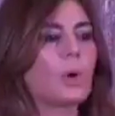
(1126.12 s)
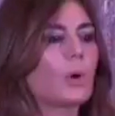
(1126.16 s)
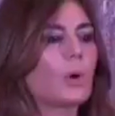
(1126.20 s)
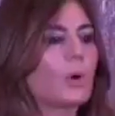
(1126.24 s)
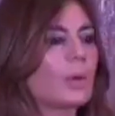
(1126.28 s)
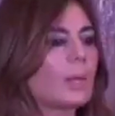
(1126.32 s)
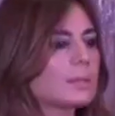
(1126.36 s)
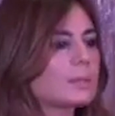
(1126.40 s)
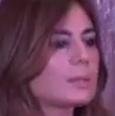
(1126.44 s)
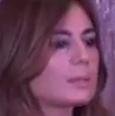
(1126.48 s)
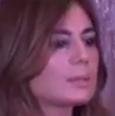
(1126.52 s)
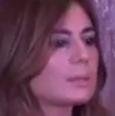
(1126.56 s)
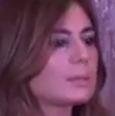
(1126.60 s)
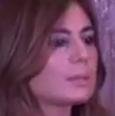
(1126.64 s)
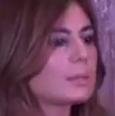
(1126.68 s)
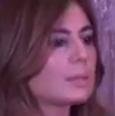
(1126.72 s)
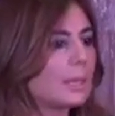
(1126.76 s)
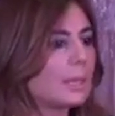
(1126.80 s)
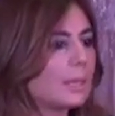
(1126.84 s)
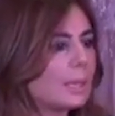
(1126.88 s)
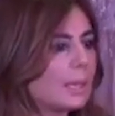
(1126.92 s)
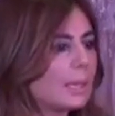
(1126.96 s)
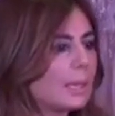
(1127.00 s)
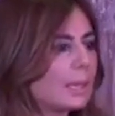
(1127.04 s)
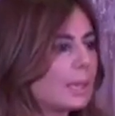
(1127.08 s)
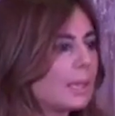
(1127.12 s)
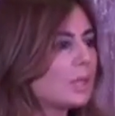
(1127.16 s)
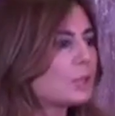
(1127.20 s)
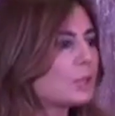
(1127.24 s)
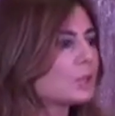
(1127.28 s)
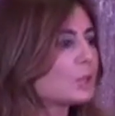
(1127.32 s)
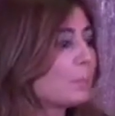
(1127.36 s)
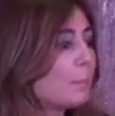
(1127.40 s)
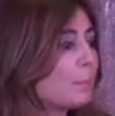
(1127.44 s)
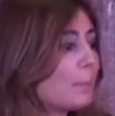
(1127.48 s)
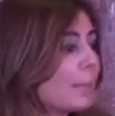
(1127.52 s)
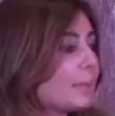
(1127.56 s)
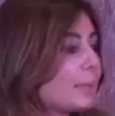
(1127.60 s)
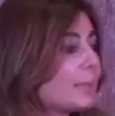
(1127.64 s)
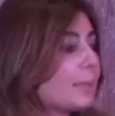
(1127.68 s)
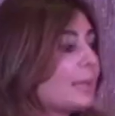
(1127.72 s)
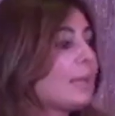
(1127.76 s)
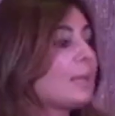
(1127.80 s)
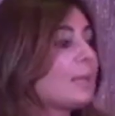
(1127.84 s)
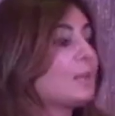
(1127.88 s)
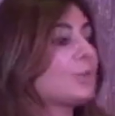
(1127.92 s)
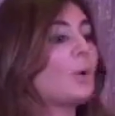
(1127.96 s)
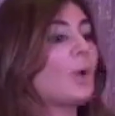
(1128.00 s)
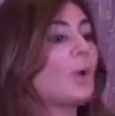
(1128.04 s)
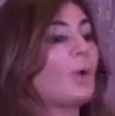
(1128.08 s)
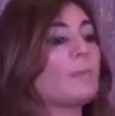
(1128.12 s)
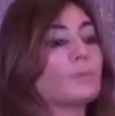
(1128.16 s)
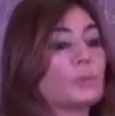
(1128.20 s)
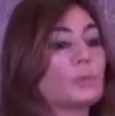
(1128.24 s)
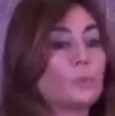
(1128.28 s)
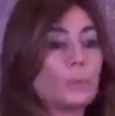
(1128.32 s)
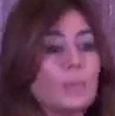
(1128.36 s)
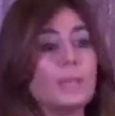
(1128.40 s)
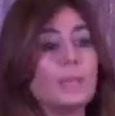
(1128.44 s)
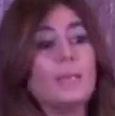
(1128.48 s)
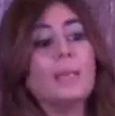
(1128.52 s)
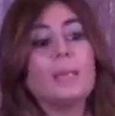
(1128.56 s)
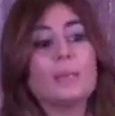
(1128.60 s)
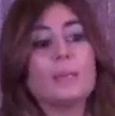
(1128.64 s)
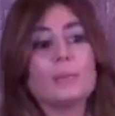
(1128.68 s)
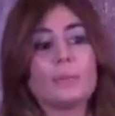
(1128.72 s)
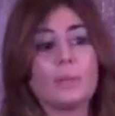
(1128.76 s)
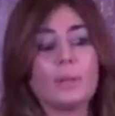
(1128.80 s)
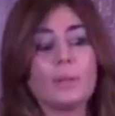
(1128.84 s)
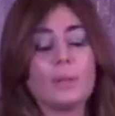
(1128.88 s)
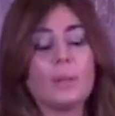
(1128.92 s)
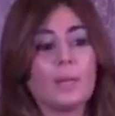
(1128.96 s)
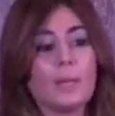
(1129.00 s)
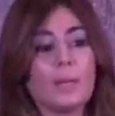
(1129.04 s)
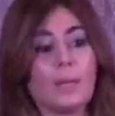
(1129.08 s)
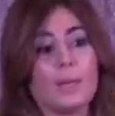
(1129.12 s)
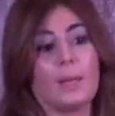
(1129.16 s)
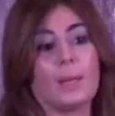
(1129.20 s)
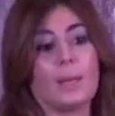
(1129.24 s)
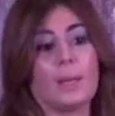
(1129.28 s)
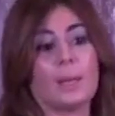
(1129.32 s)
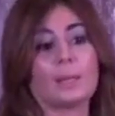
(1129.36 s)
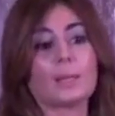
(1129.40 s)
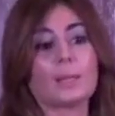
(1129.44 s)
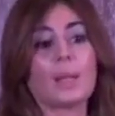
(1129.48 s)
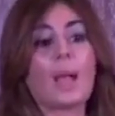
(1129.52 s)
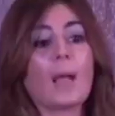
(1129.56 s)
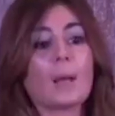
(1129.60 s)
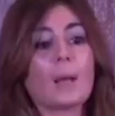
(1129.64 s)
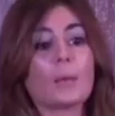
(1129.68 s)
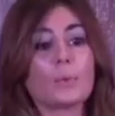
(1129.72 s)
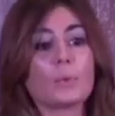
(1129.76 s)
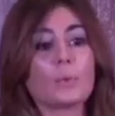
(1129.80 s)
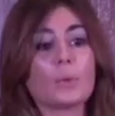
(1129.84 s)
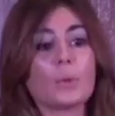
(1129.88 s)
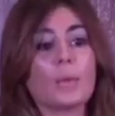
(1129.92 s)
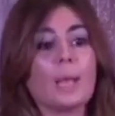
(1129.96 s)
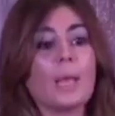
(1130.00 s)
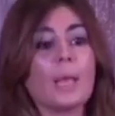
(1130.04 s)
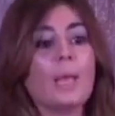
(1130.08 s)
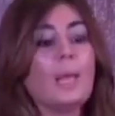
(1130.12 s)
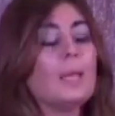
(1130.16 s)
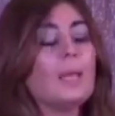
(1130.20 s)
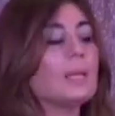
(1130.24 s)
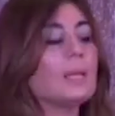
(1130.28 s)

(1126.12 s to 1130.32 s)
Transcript: lessons in English, but then you have to live in that country.